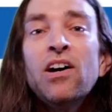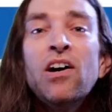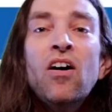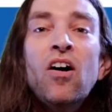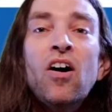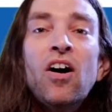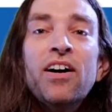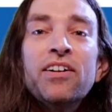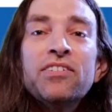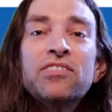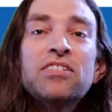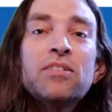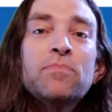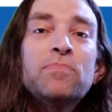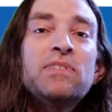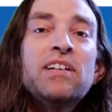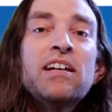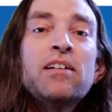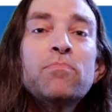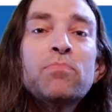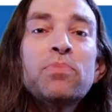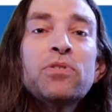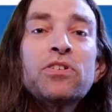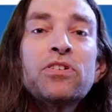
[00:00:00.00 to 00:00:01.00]
On
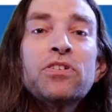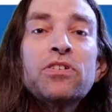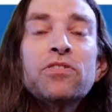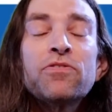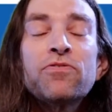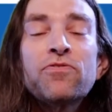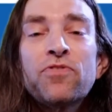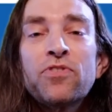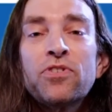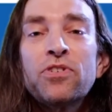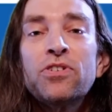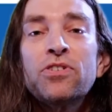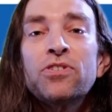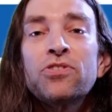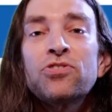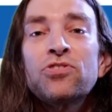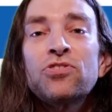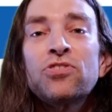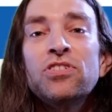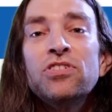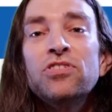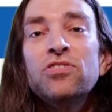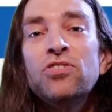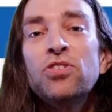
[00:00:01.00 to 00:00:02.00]
September
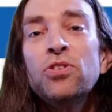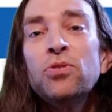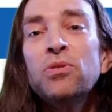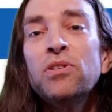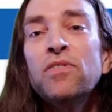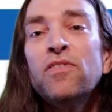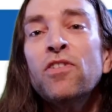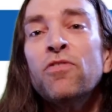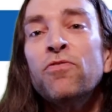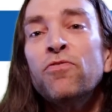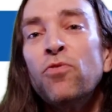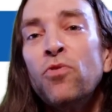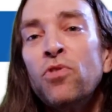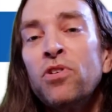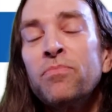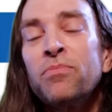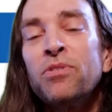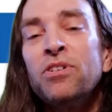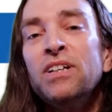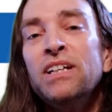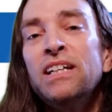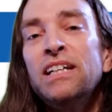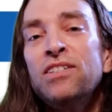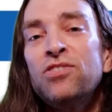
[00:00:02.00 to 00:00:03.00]
1st, 2 of the
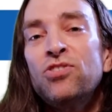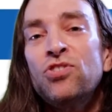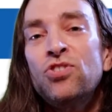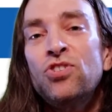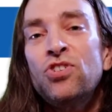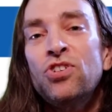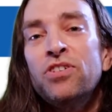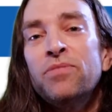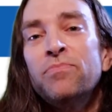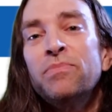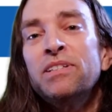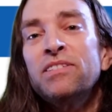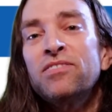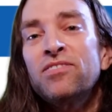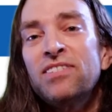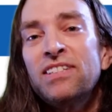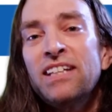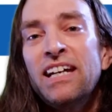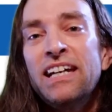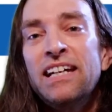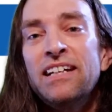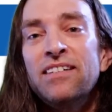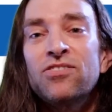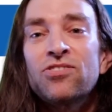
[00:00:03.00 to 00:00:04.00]
former East German
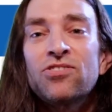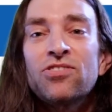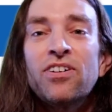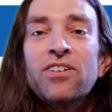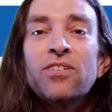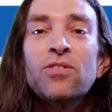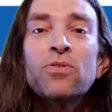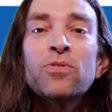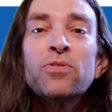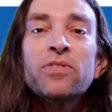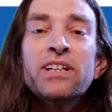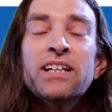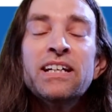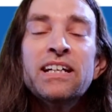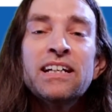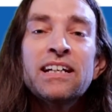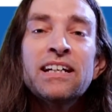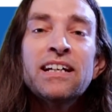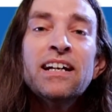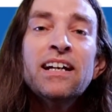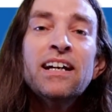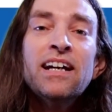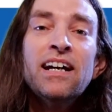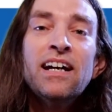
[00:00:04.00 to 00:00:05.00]
states are
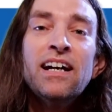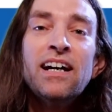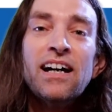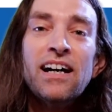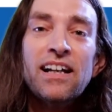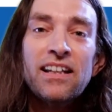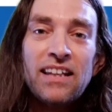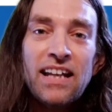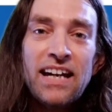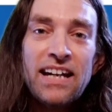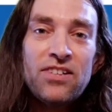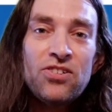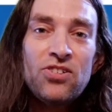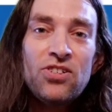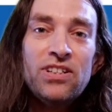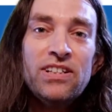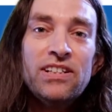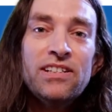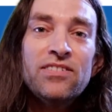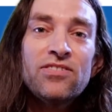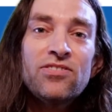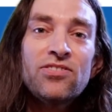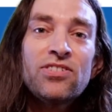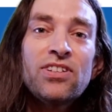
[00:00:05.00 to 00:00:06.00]
holding
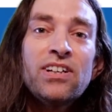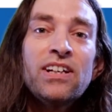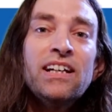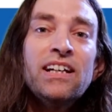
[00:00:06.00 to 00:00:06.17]
elections,